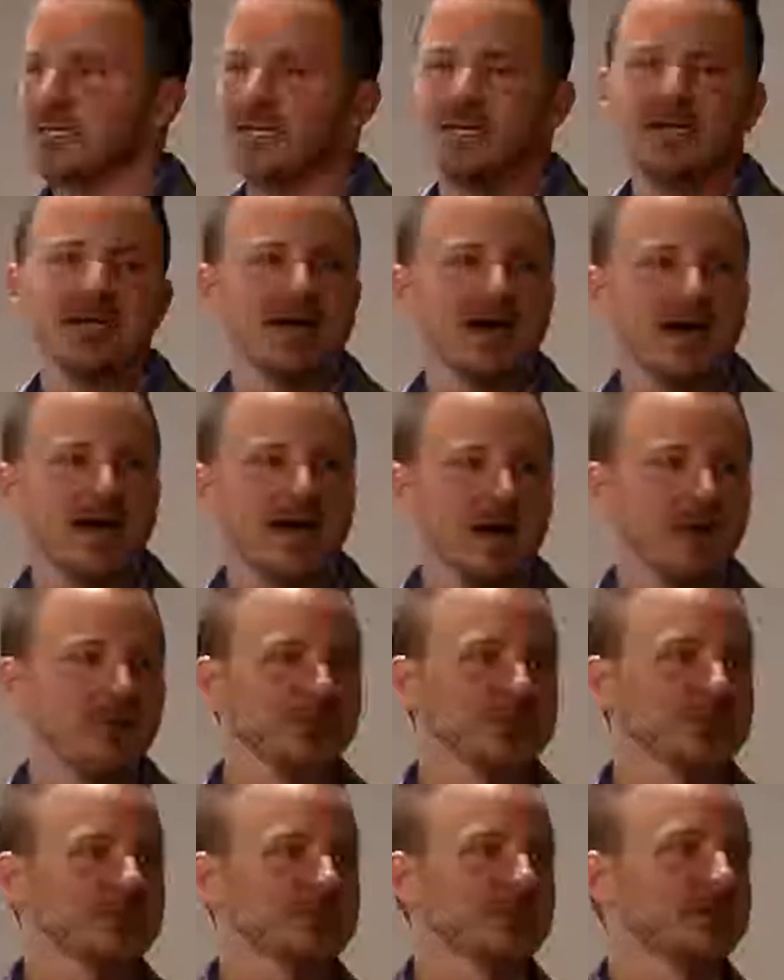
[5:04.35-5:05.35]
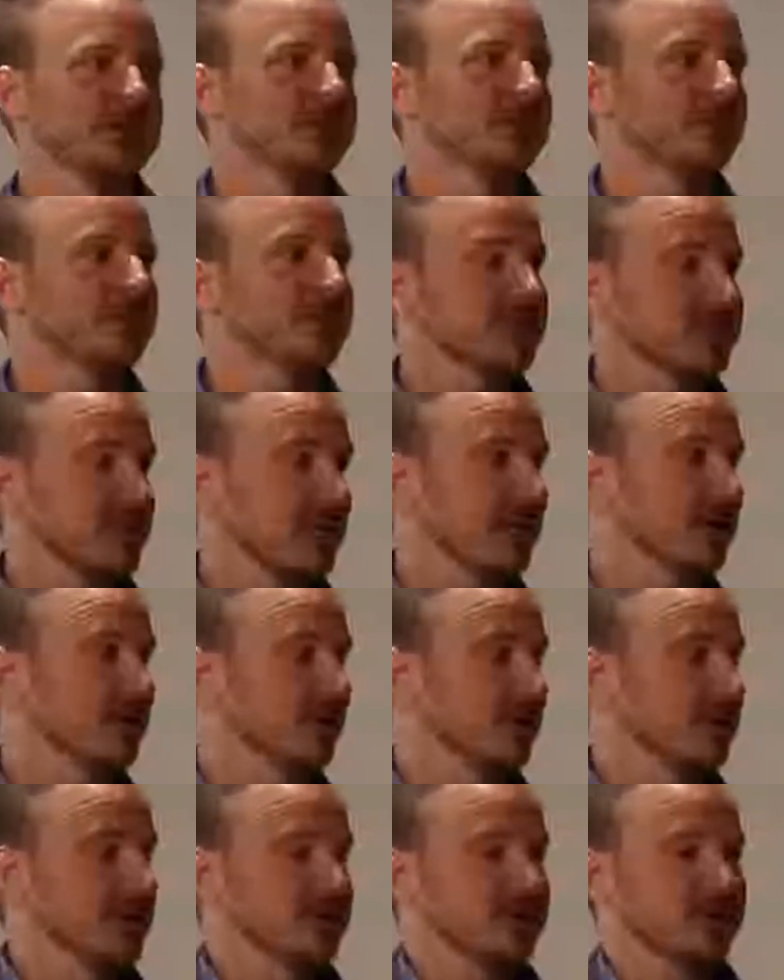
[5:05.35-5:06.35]
any else for
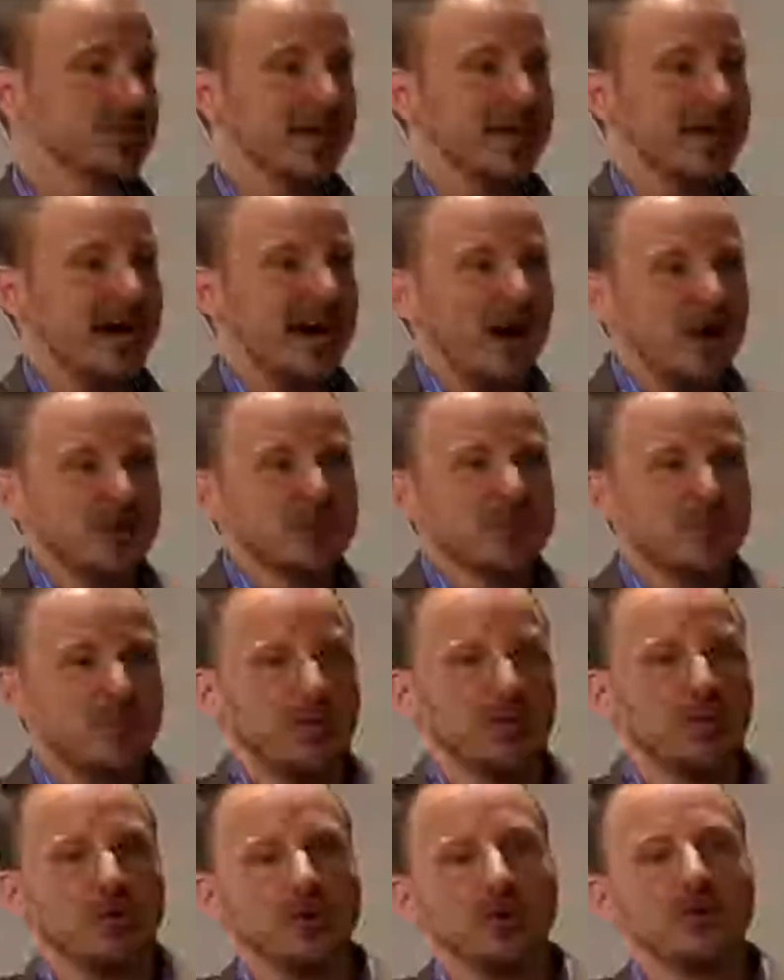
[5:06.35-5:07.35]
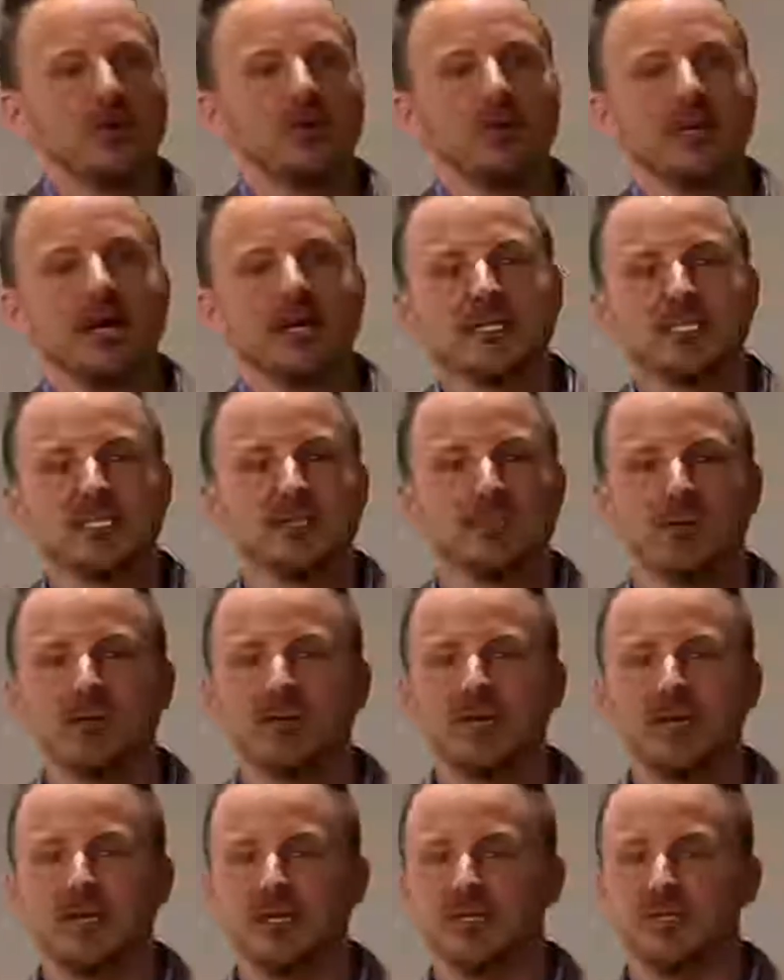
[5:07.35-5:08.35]
sale. So that entrepreneurial
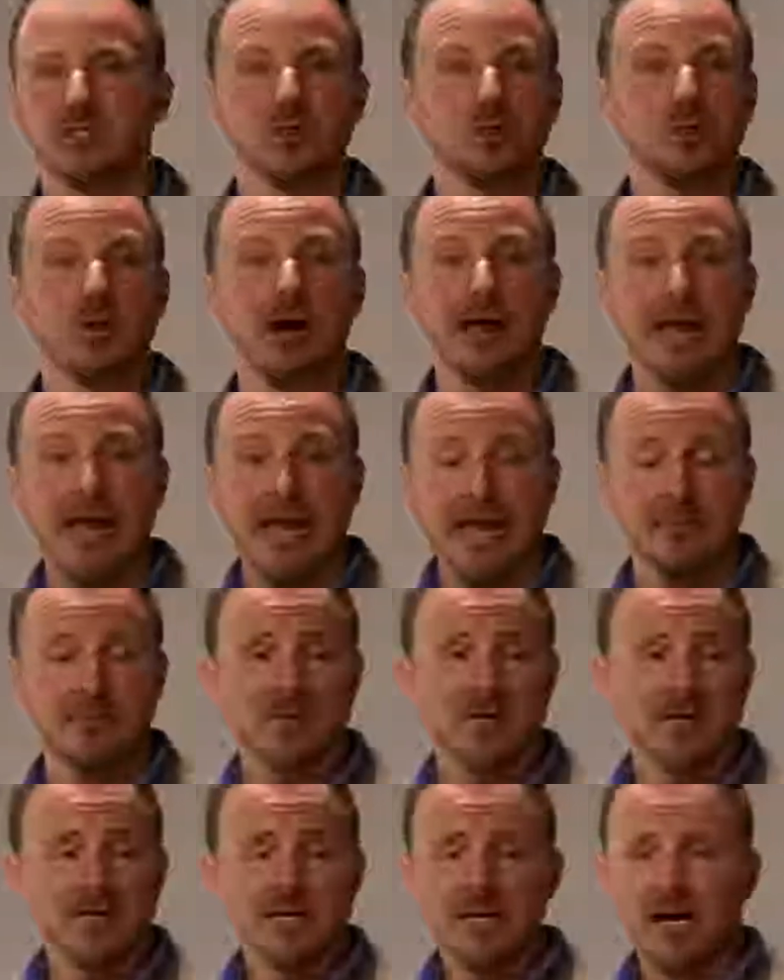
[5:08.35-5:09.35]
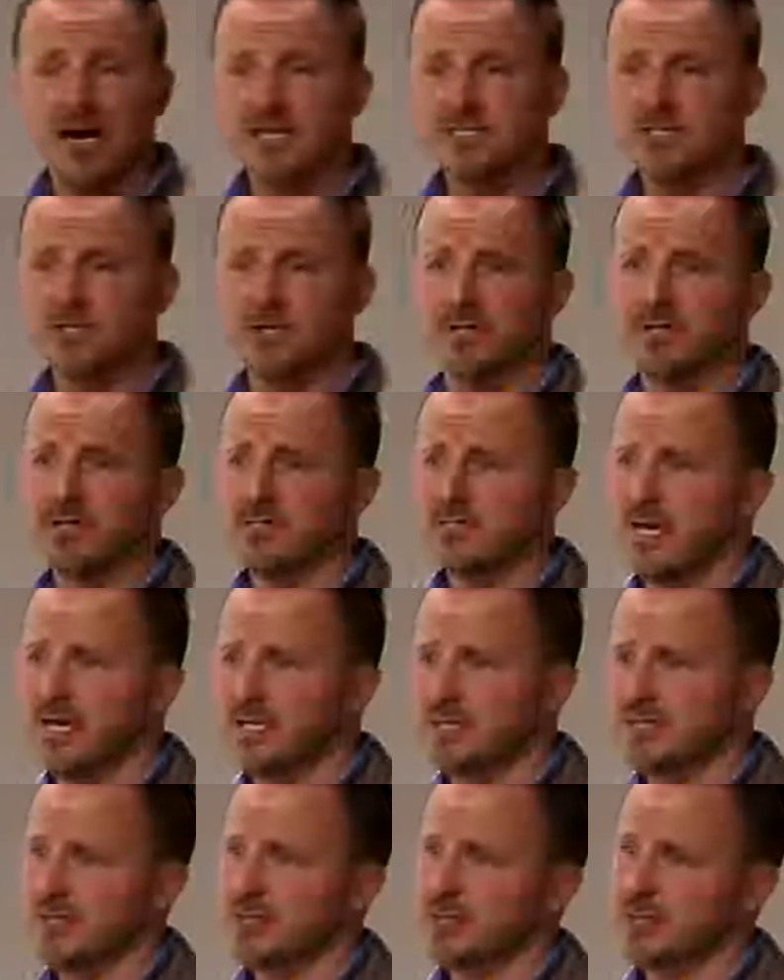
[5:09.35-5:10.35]
spirit is who I am. I started Design
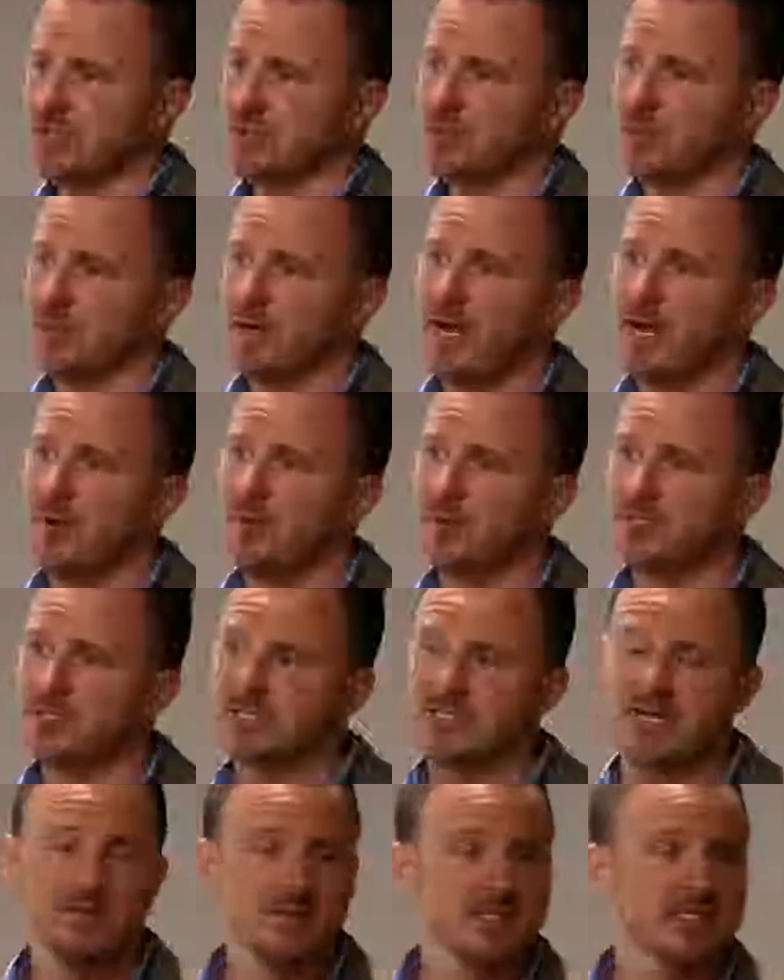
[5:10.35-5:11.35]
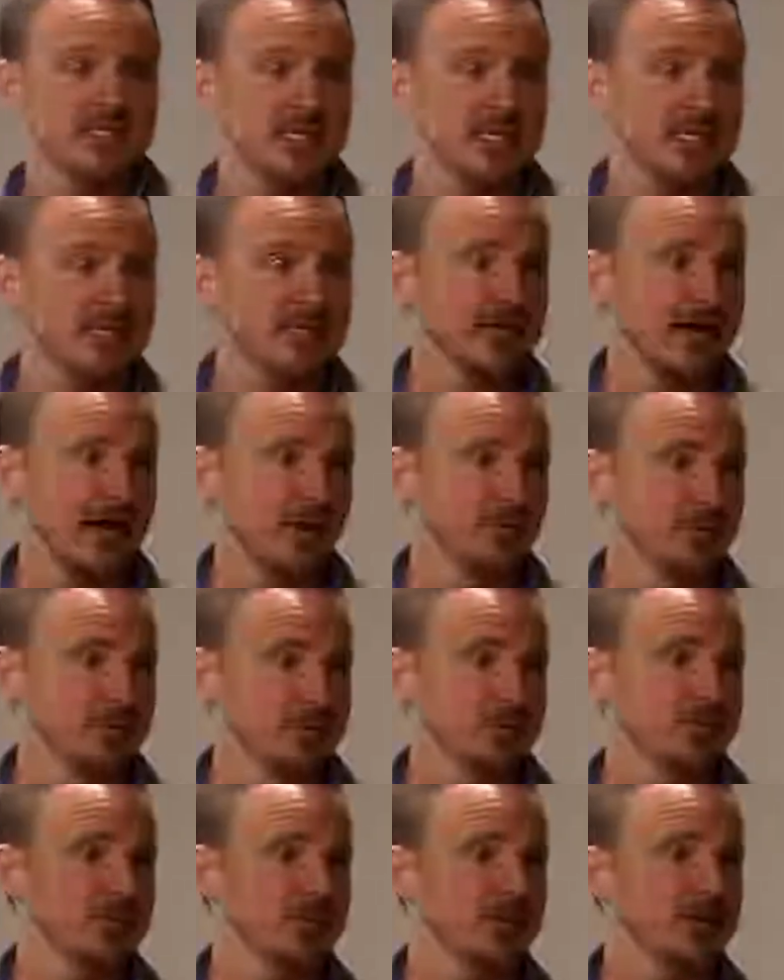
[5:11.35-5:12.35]
Extensions when I was 17. I was a
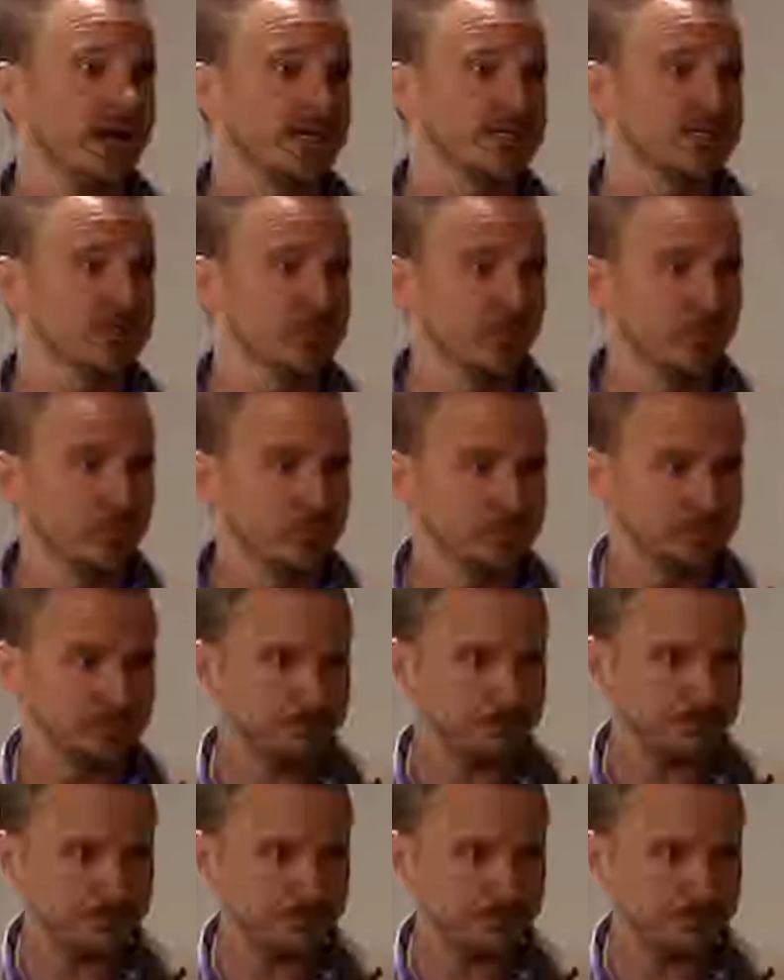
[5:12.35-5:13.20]
junior in high school.